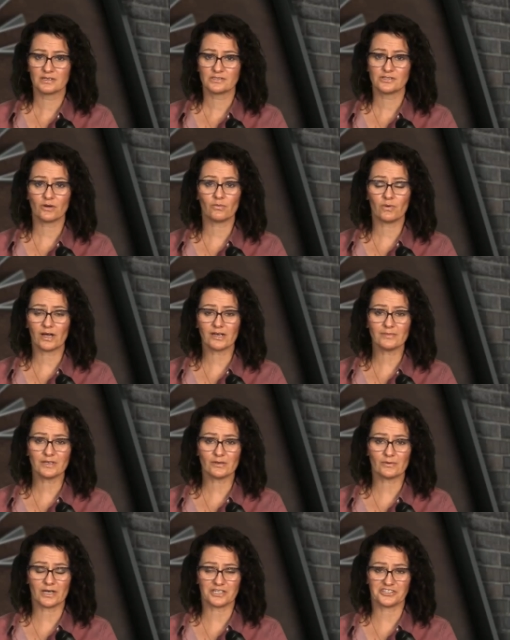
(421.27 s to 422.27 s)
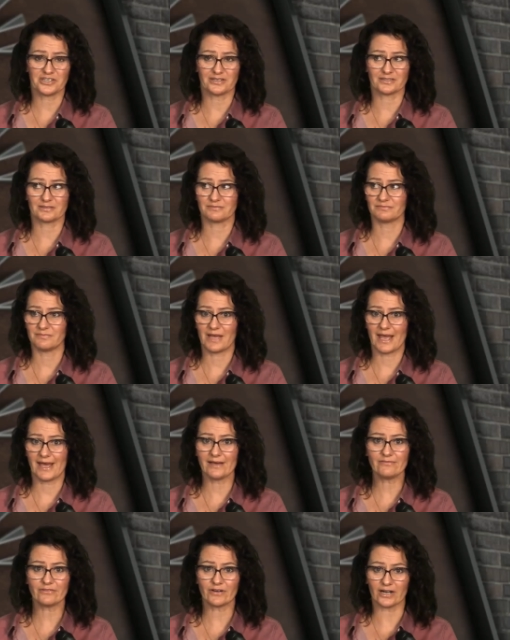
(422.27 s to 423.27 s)
don't want to be questioned
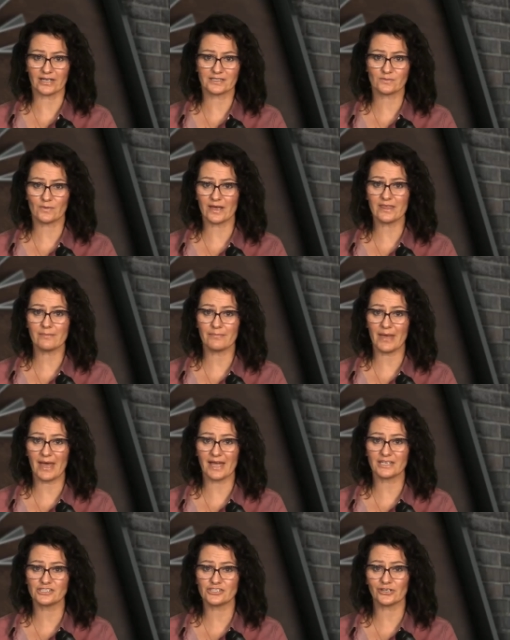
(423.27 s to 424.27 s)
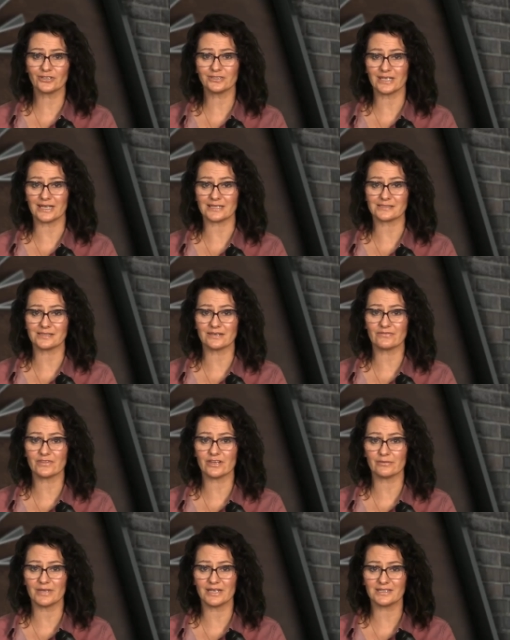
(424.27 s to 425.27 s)
ever. It's why they ban journalists. Even
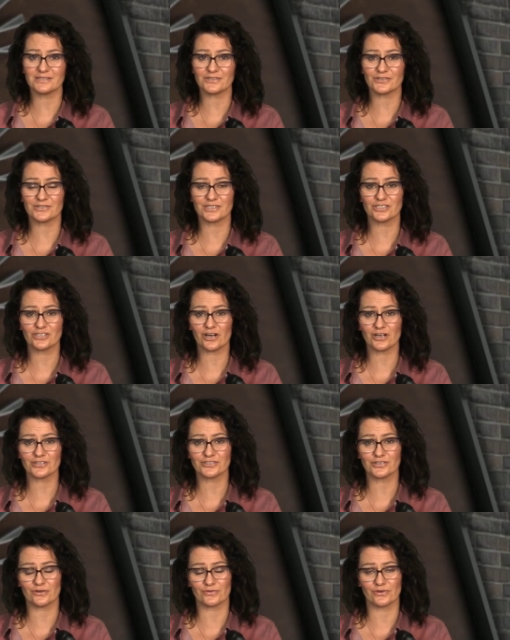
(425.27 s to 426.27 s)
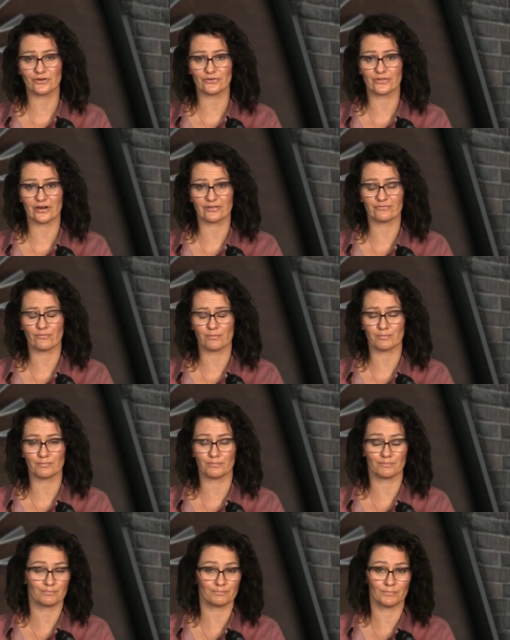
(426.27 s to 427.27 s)
their ministers in charge don't know their
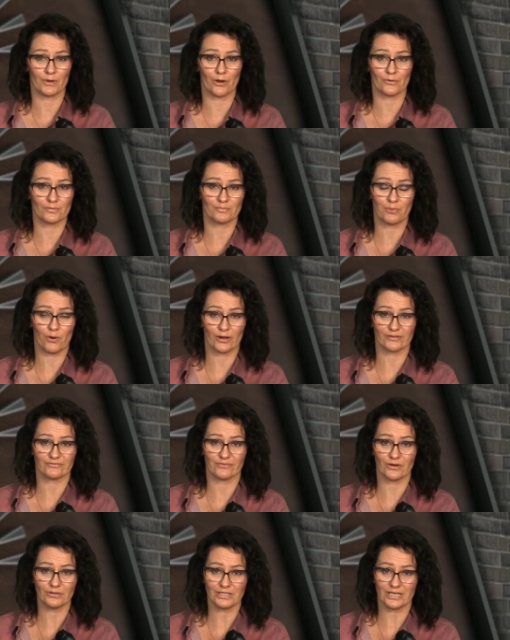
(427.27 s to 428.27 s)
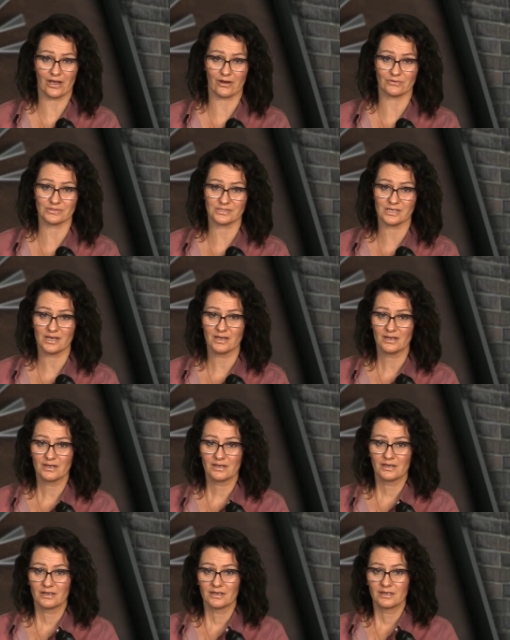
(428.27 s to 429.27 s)
own portfolios.
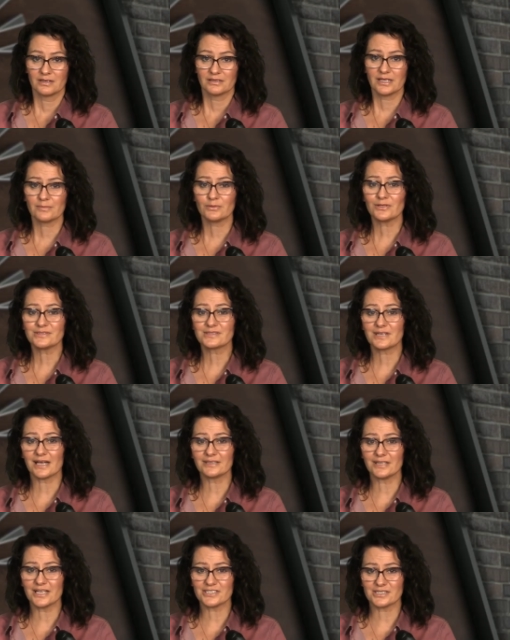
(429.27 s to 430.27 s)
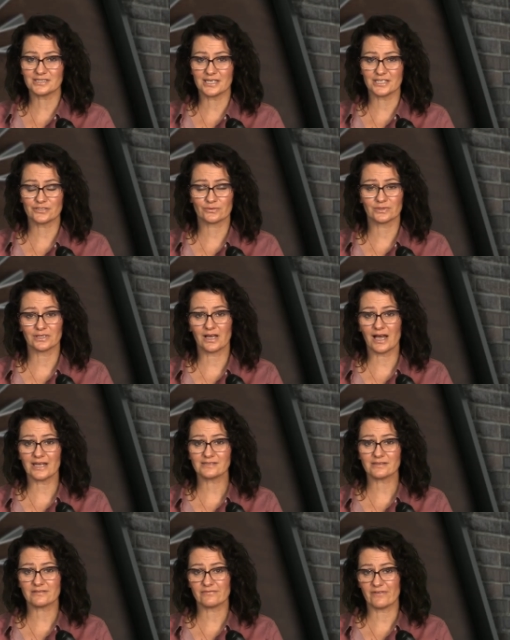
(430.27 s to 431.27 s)
Liberals' gun legislation relies
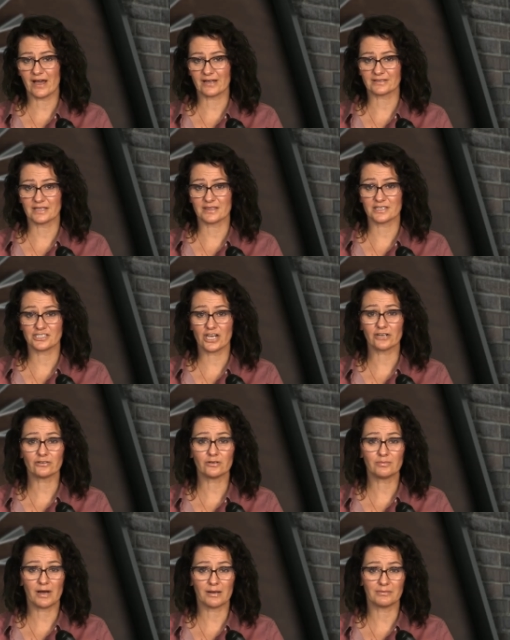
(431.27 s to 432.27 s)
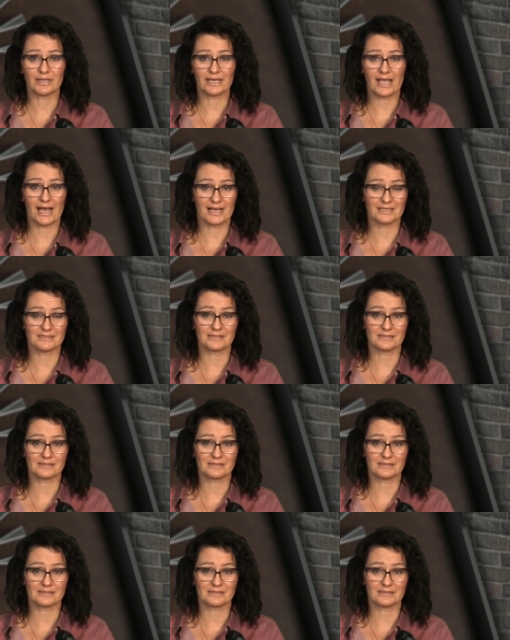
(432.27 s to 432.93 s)
on the fact that the general public has